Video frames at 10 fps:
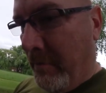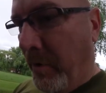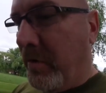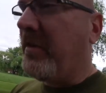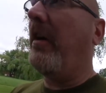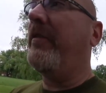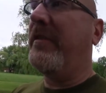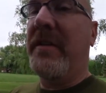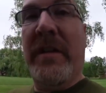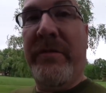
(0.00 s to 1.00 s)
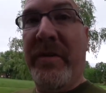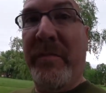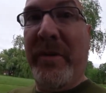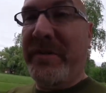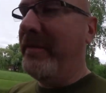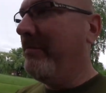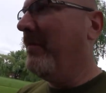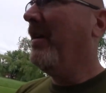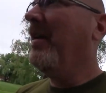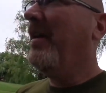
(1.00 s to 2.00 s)
post office delivery person
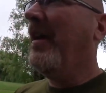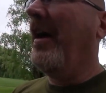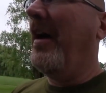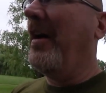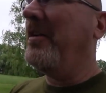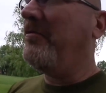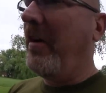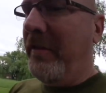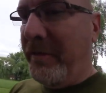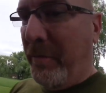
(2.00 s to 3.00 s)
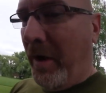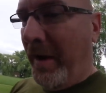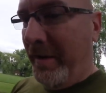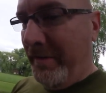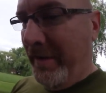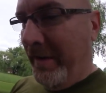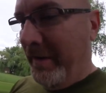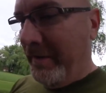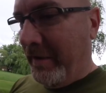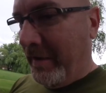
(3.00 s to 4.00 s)
uh, drives by
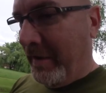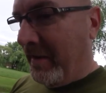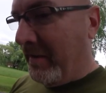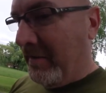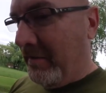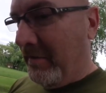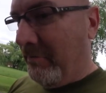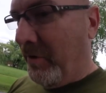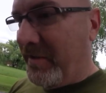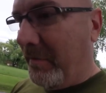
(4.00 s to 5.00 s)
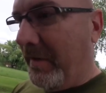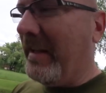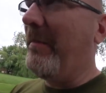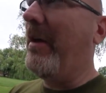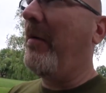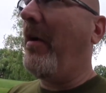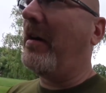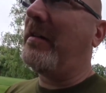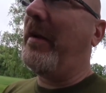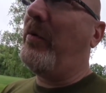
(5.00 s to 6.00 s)
and uh, puts something in the
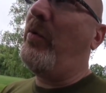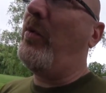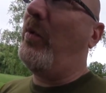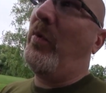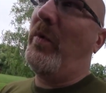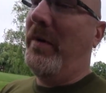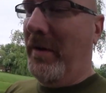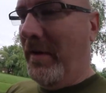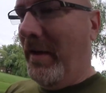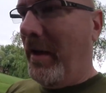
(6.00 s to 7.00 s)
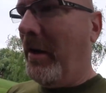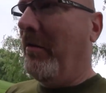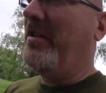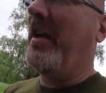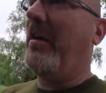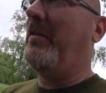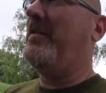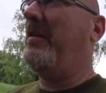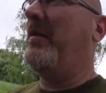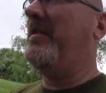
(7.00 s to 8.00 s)
mailbox. I'm like, ooh, gotta go check out to
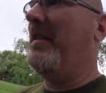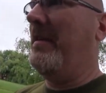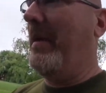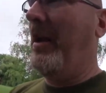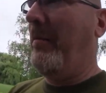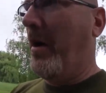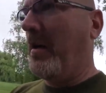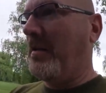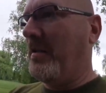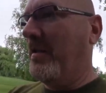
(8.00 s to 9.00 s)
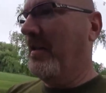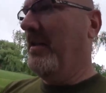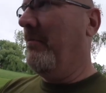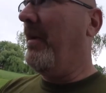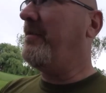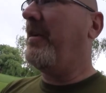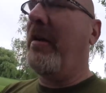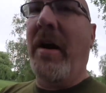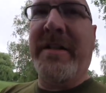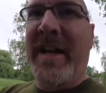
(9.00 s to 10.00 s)
see what's in the mailbox. Plus we
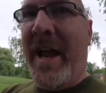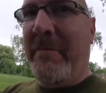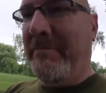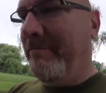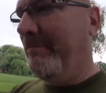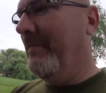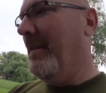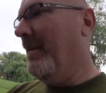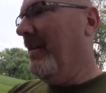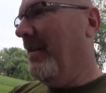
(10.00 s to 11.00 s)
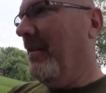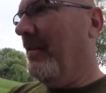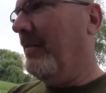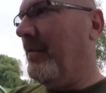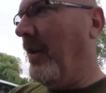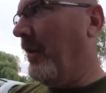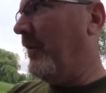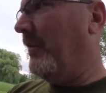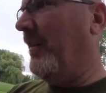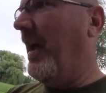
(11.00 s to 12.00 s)
gotta walk Sam. So
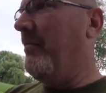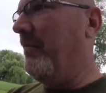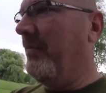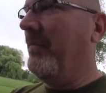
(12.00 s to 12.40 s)
Sam